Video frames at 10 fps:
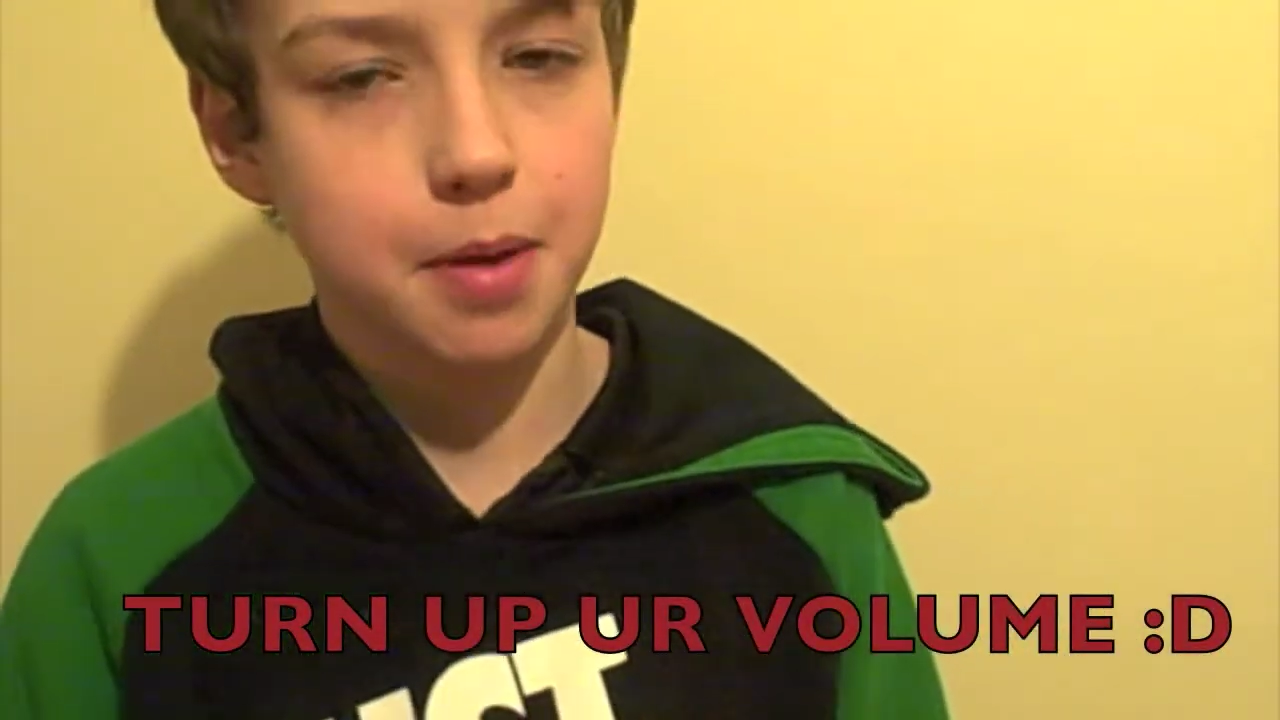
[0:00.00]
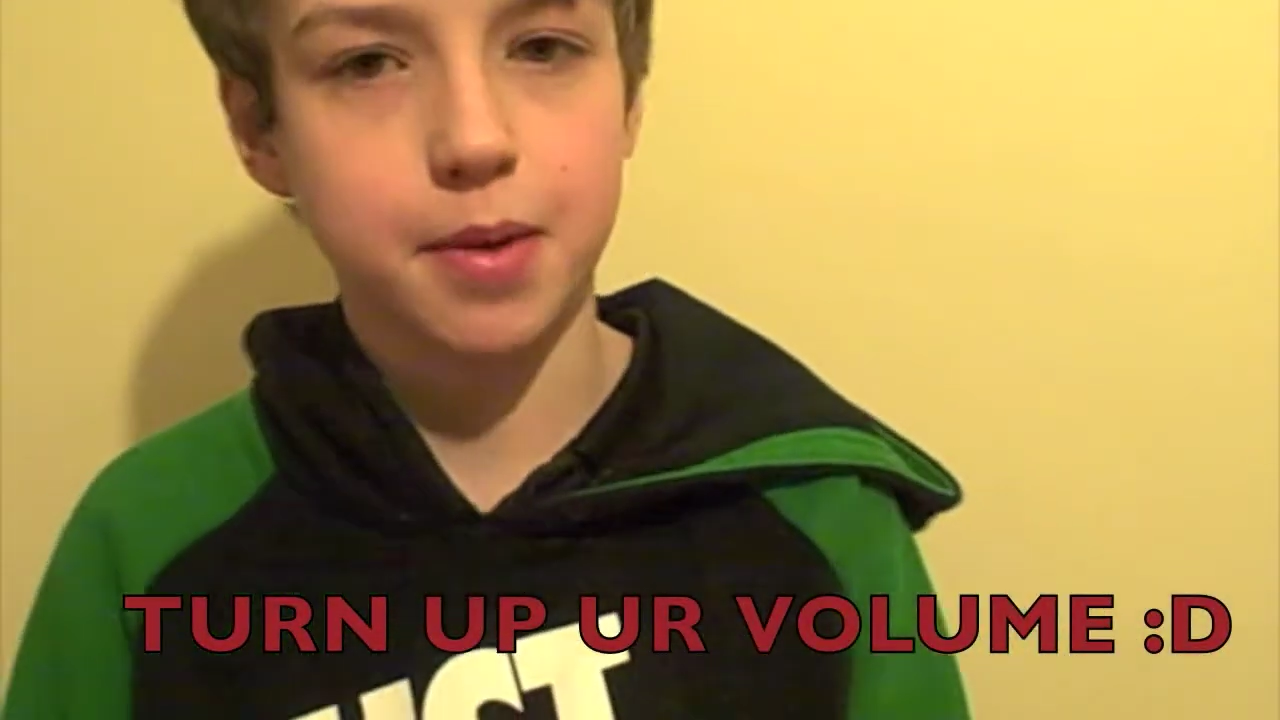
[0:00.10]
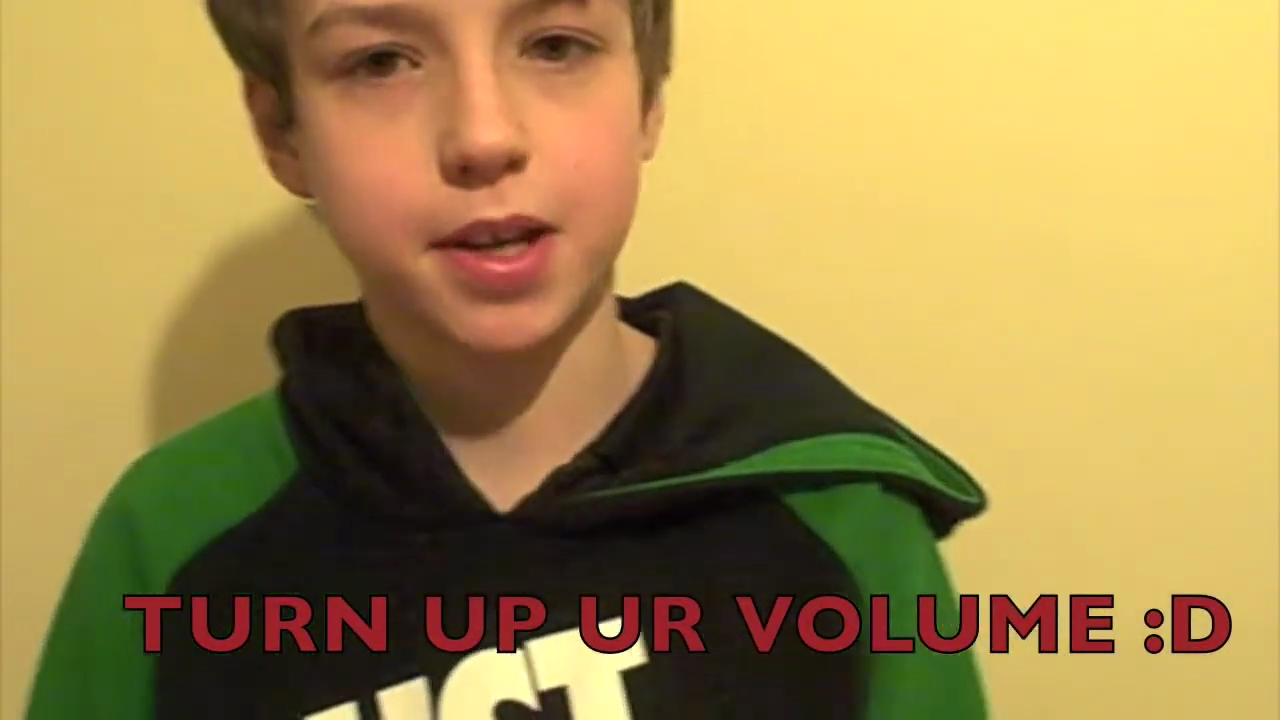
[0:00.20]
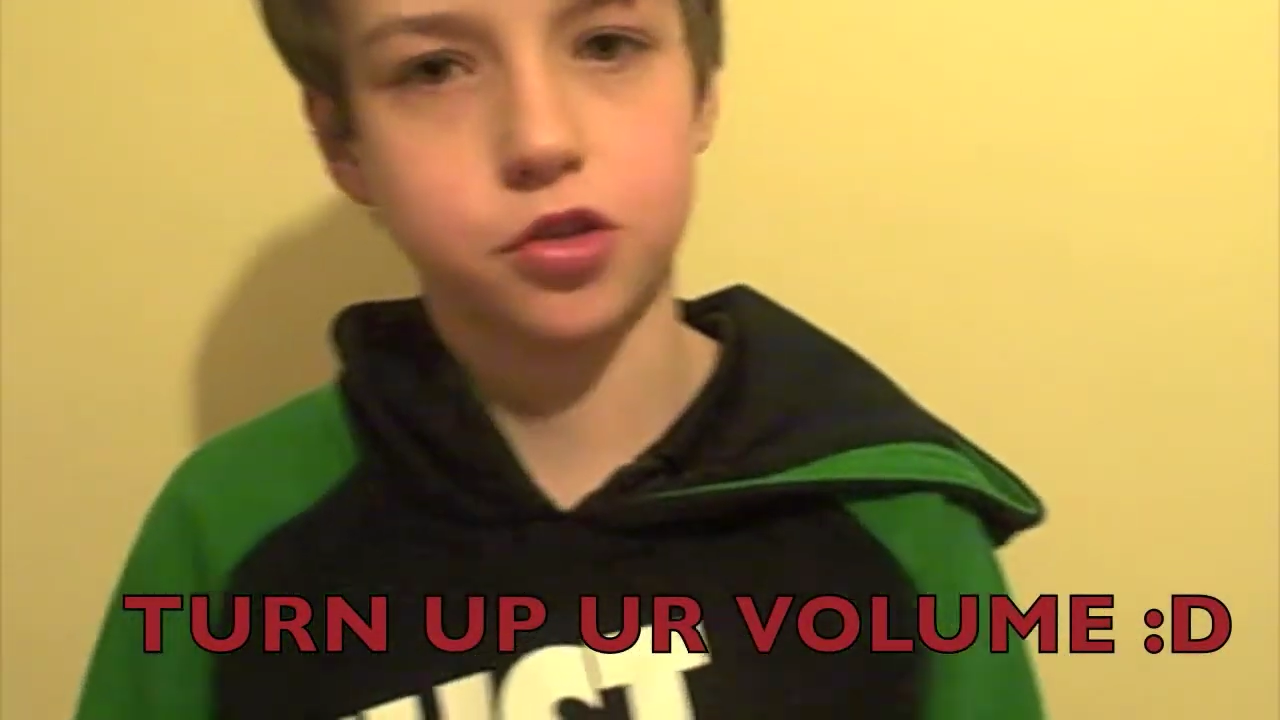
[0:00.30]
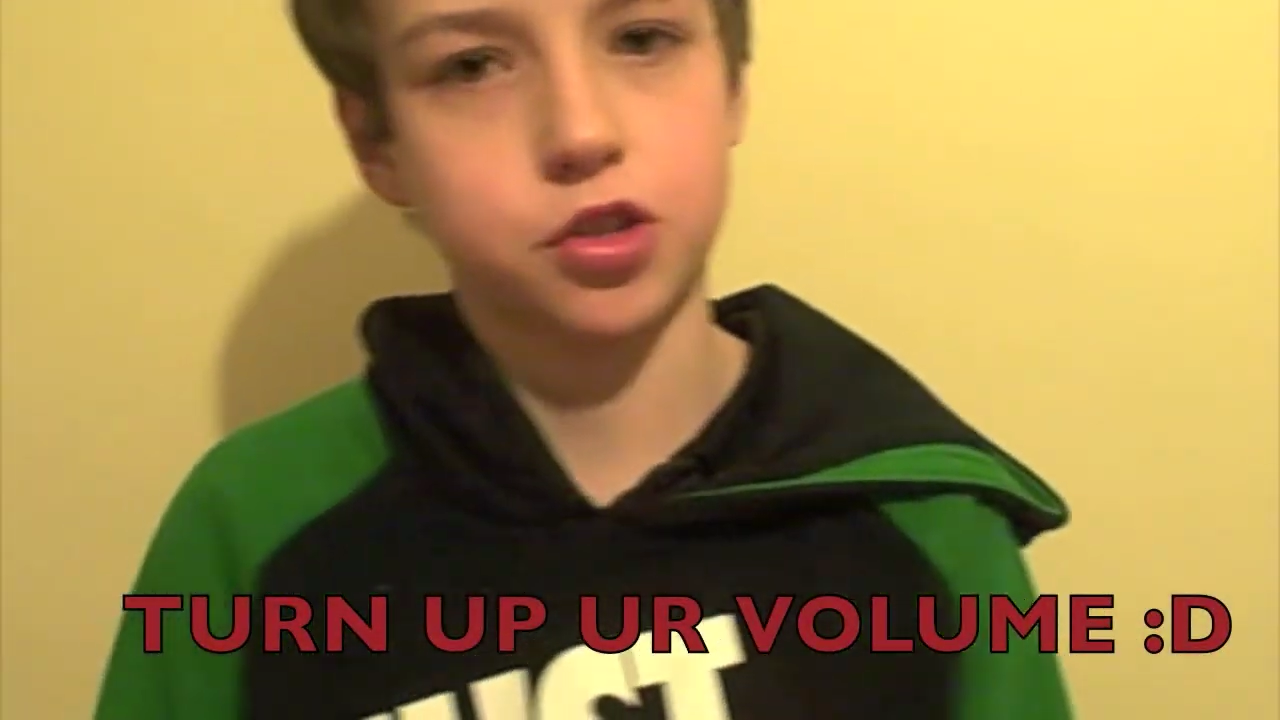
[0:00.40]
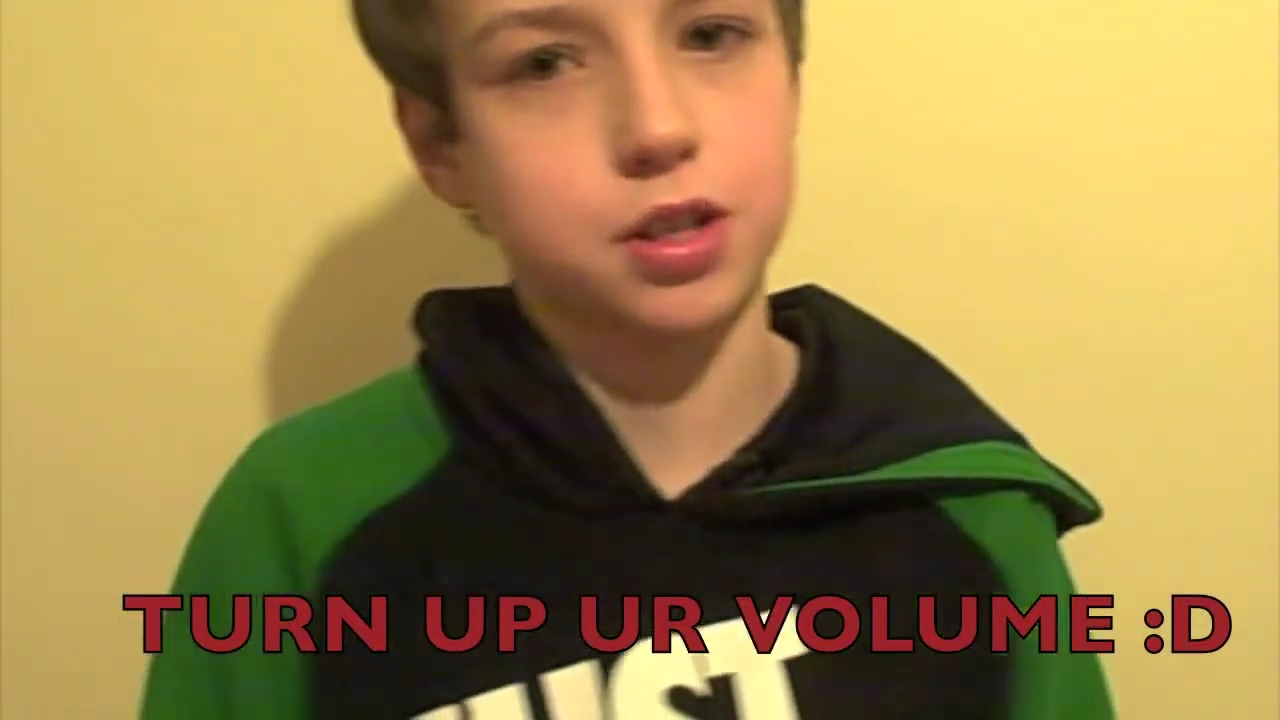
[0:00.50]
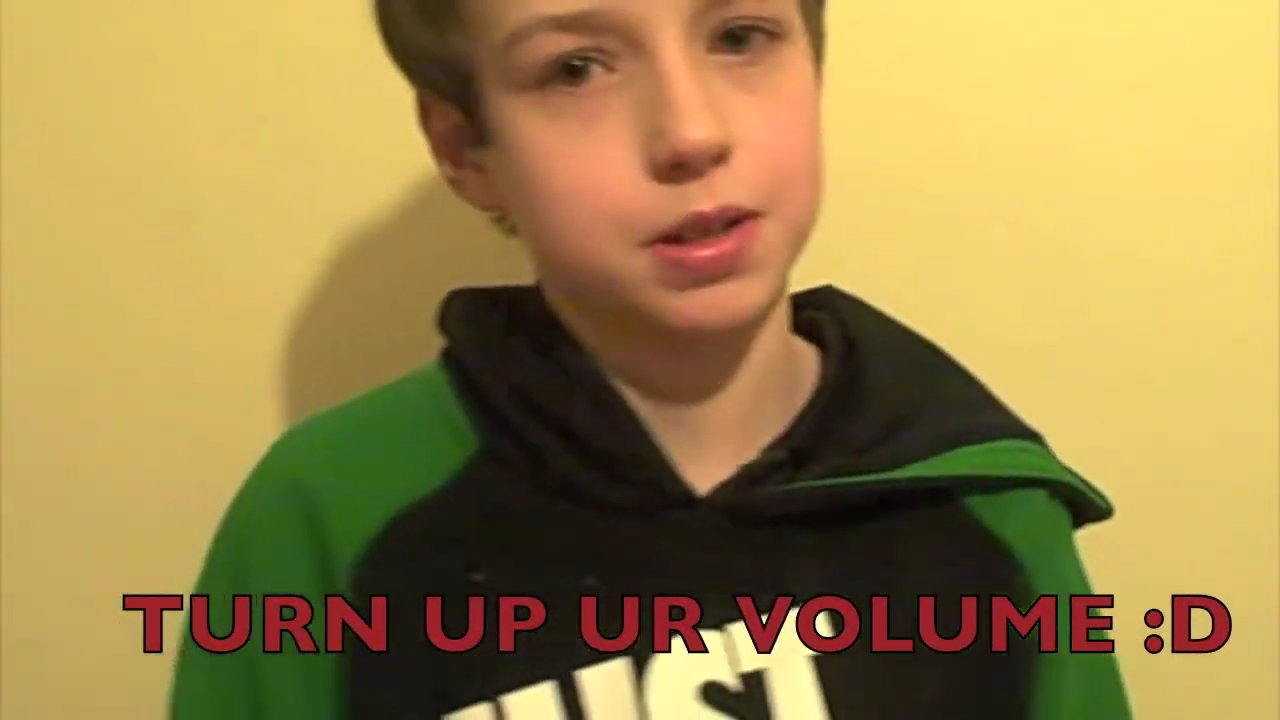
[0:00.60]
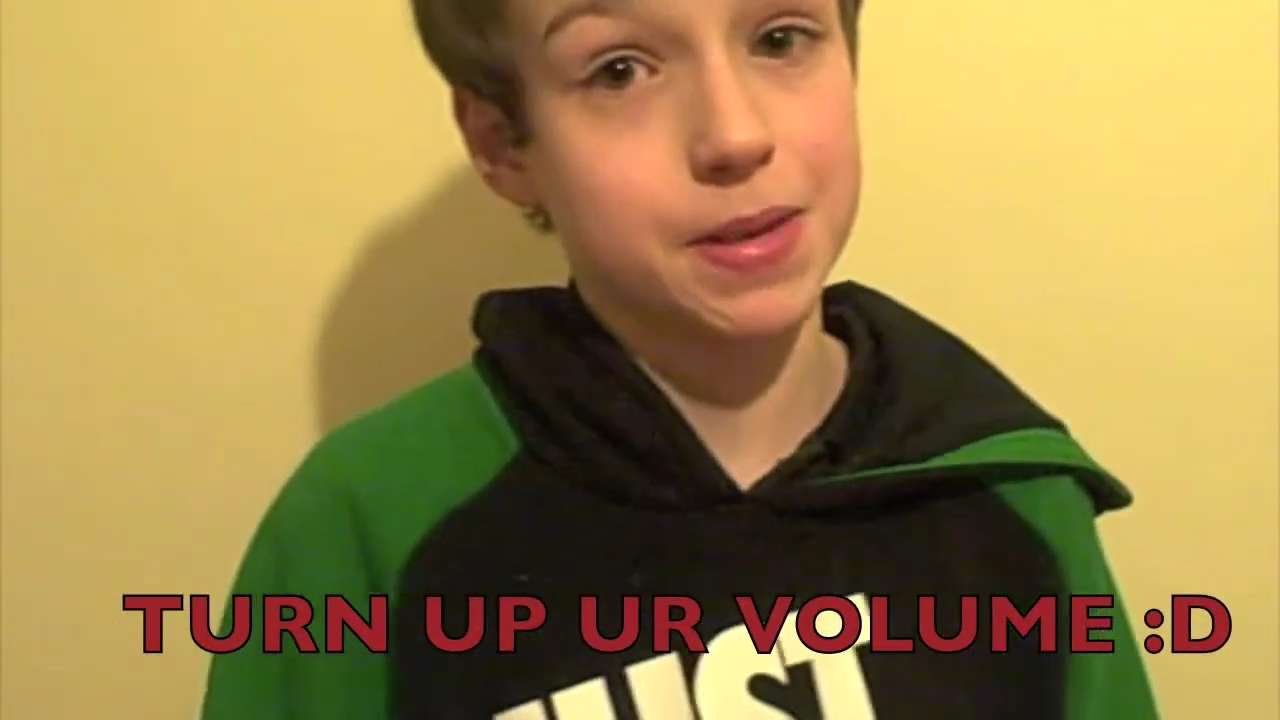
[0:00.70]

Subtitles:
my main channel,